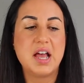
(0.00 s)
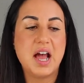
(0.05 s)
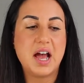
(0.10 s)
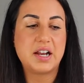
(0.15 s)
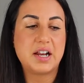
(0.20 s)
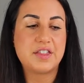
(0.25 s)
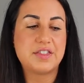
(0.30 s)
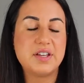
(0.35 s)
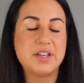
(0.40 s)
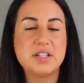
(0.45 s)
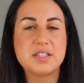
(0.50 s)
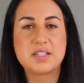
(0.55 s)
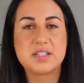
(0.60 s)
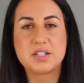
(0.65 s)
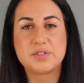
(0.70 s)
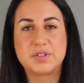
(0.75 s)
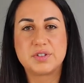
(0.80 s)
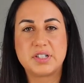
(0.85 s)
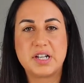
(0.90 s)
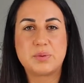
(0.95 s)
And I think it's
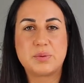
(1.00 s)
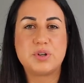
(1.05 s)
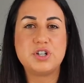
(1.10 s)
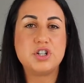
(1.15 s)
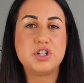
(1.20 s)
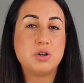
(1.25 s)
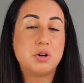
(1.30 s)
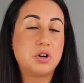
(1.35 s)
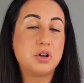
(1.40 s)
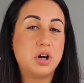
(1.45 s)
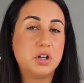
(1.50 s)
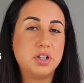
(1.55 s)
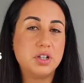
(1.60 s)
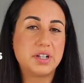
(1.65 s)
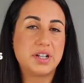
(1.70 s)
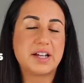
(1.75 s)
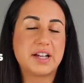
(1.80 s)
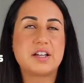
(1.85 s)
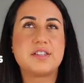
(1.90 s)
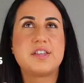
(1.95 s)
different. Like when you go on
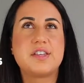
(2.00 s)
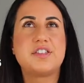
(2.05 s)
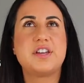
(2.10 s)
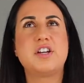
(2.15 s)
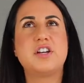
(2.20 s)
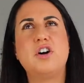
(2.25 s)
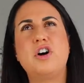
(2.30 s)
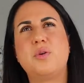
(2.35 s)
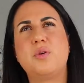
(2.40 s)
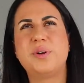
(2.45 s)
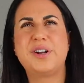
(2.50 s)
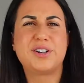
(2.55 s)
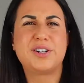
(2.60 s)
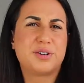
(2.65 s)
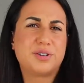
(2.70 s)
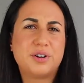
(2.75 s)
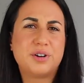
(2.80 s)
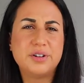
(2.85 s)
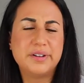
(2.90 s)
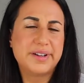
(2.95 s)
holiday, like, cause you think, oh, when I go
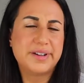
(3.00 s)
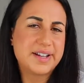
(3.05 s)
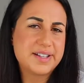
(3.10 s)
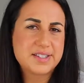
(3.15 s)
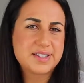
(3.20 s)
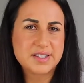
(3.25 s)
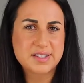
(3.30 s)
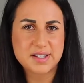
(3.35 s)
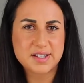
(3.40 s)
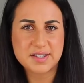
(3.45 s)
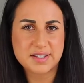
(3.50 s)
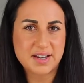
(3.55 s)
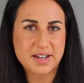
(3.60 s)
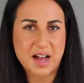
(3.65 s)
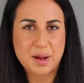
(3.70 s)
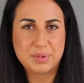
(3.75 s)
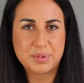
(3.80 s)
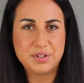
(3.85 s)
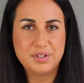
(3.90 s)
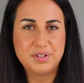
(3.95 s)
on holidays, this doesn't
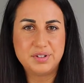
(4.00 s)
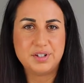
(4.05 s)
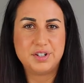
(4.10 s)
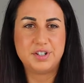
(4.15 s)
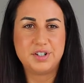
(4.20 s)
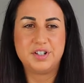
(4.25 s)
happen.